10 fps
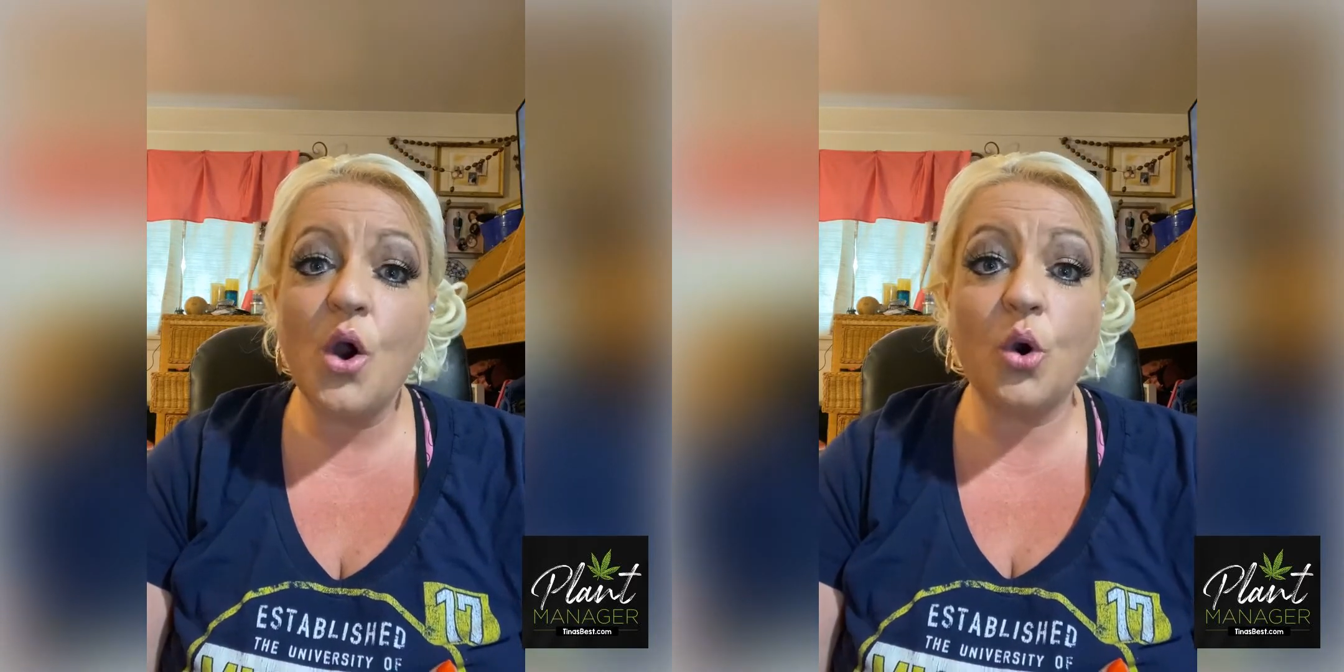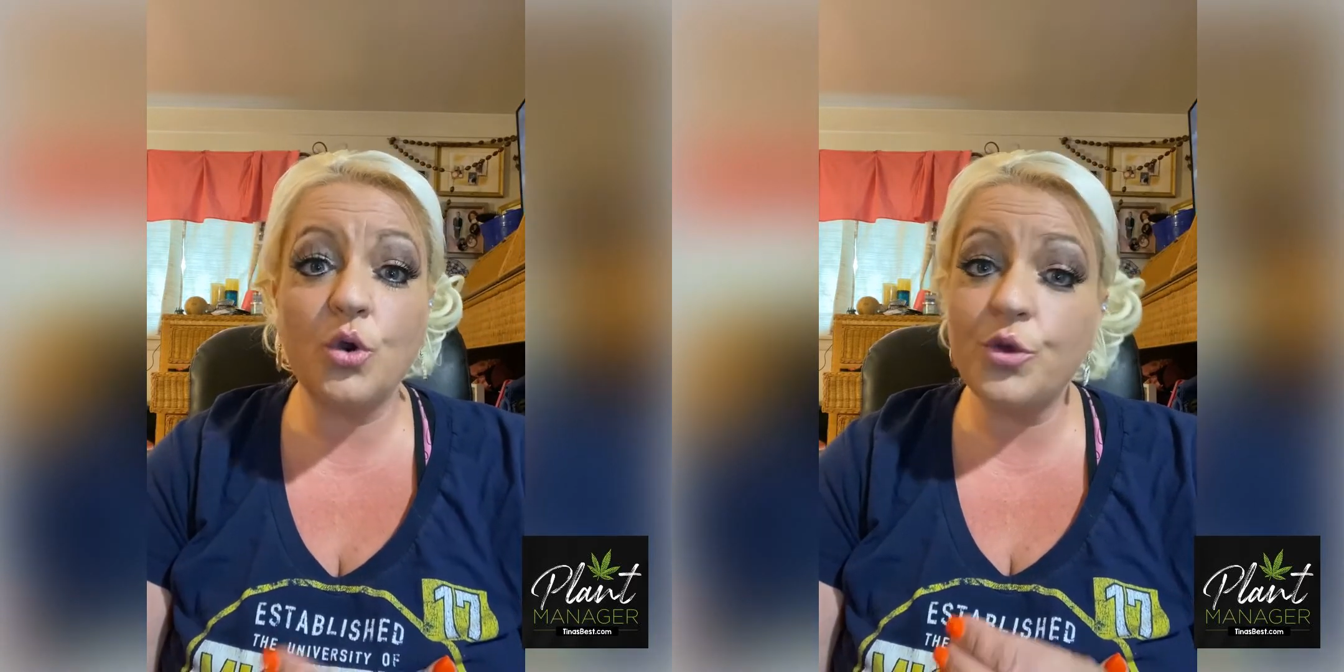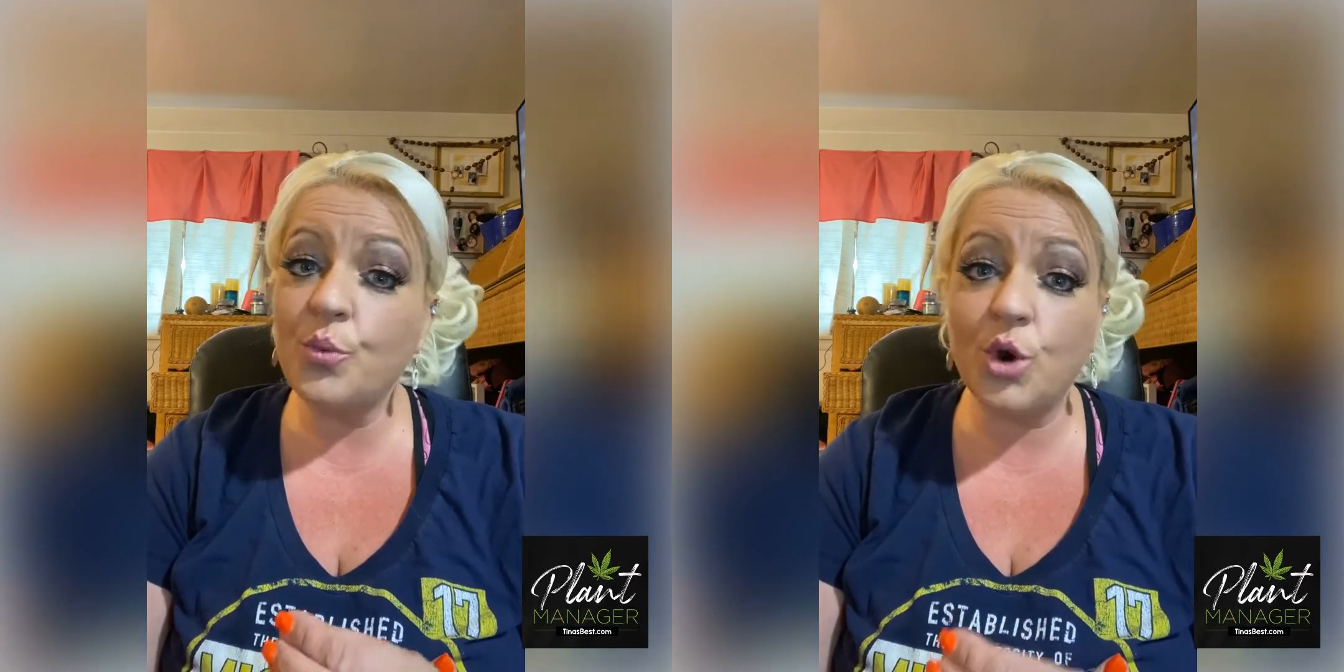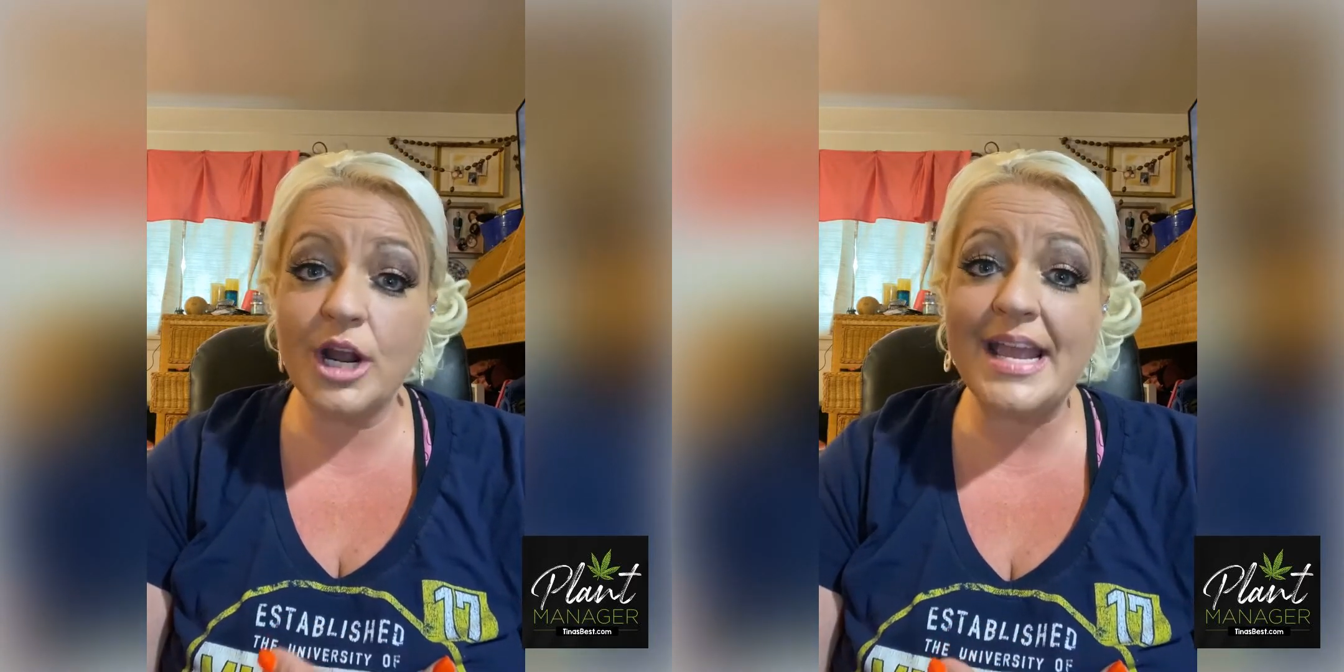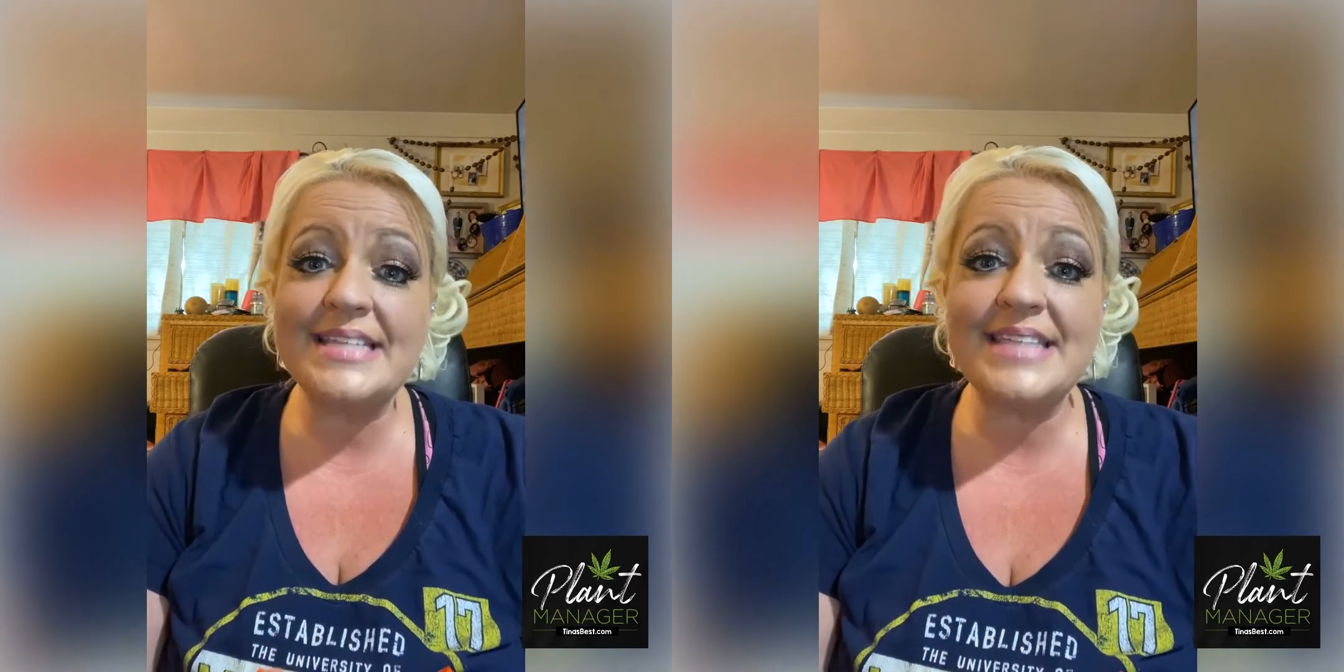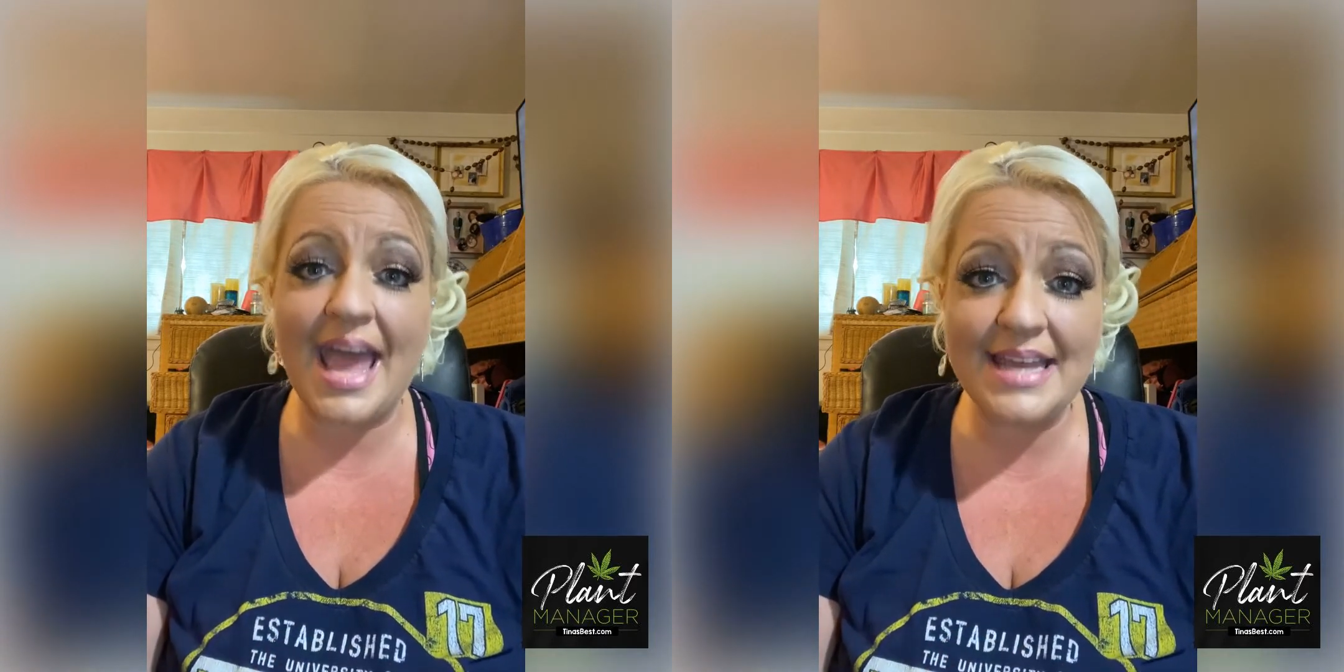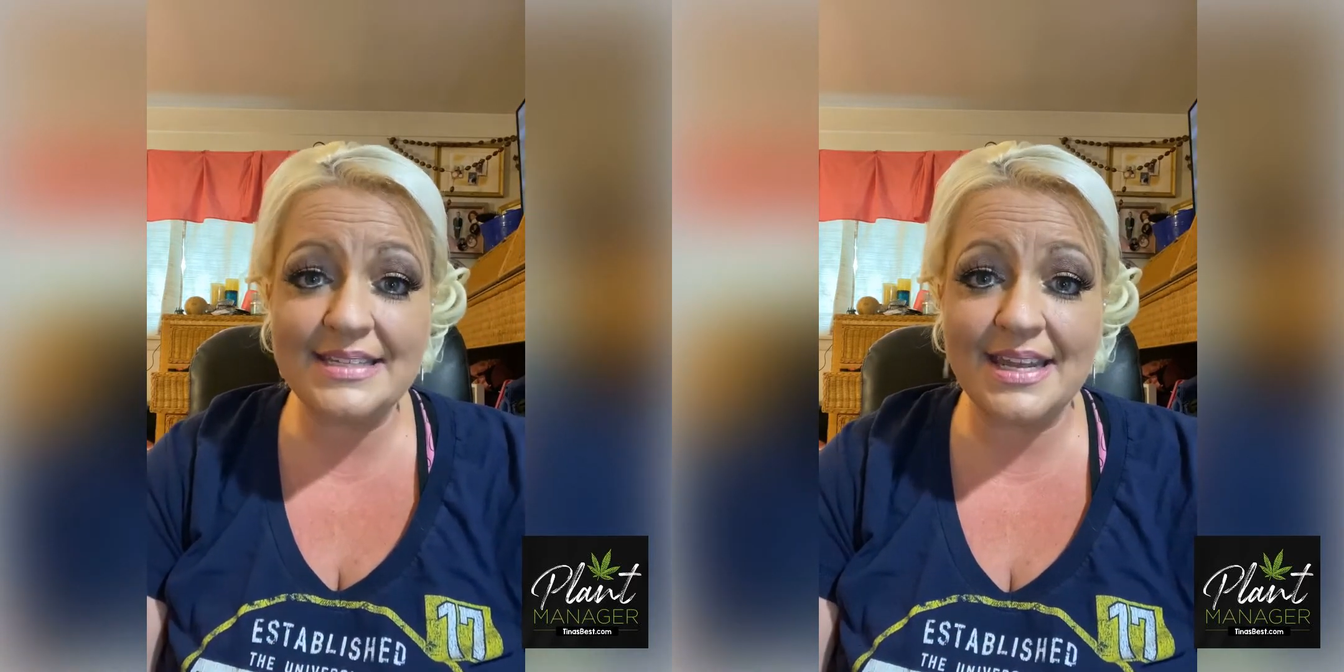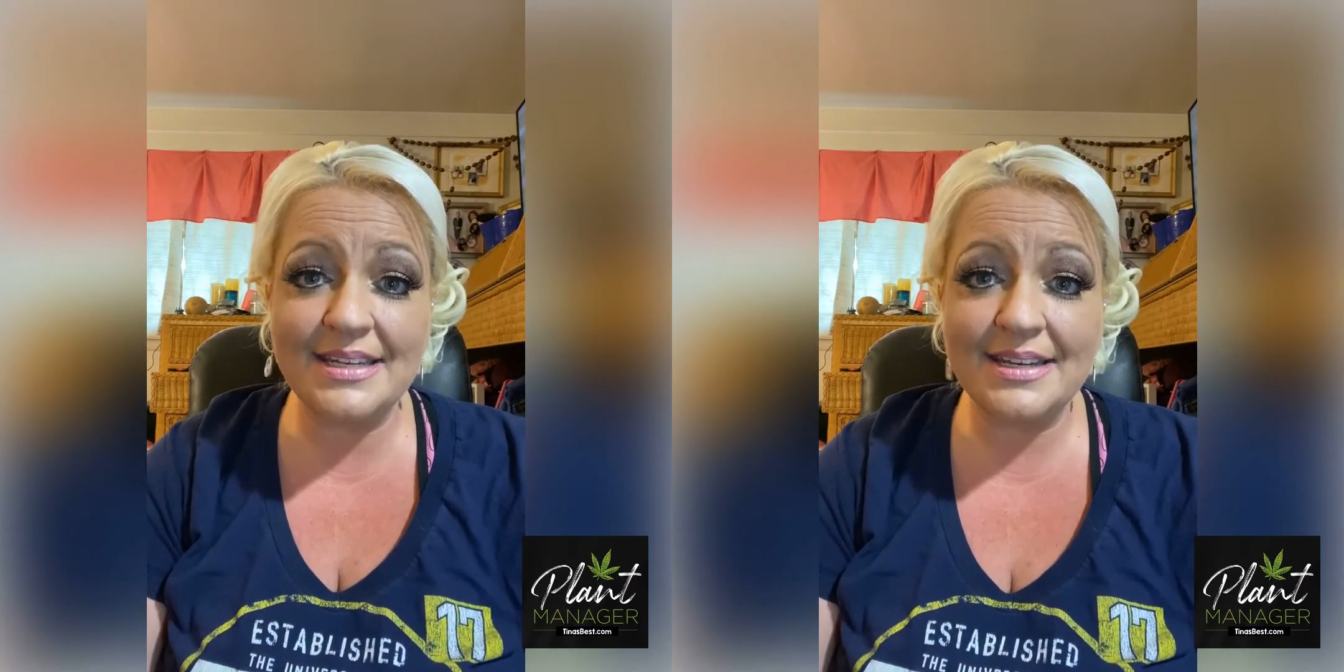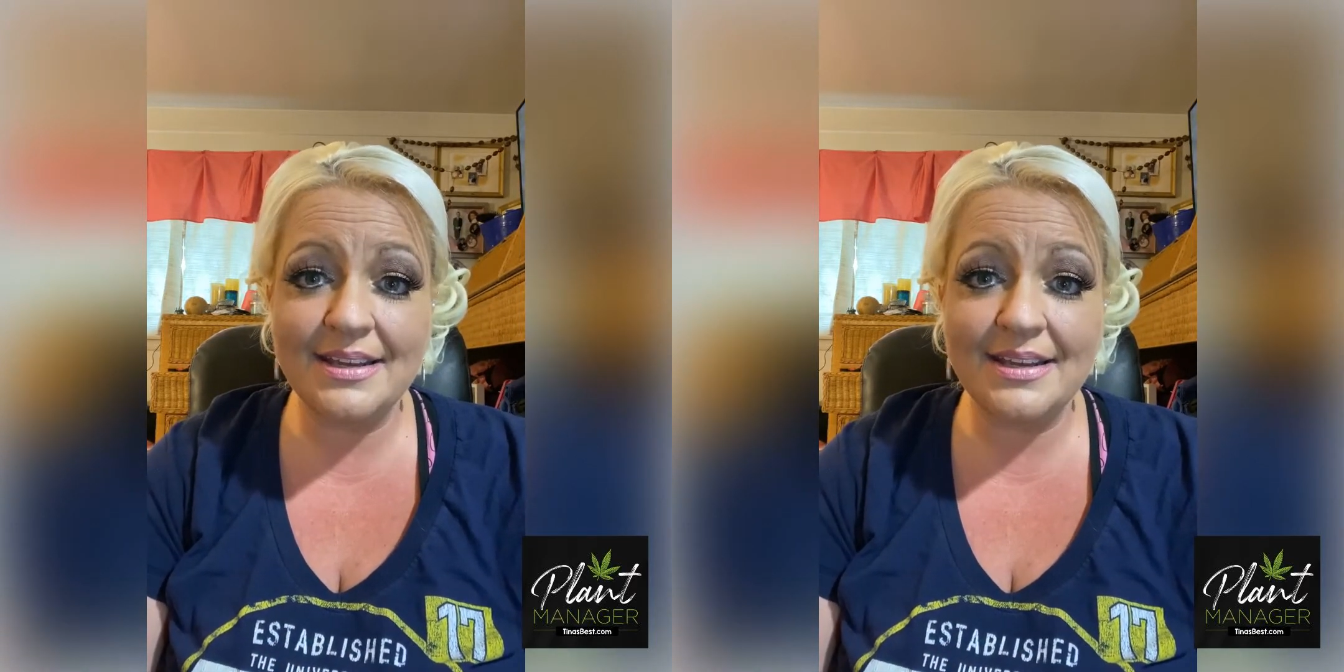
or the work has ended.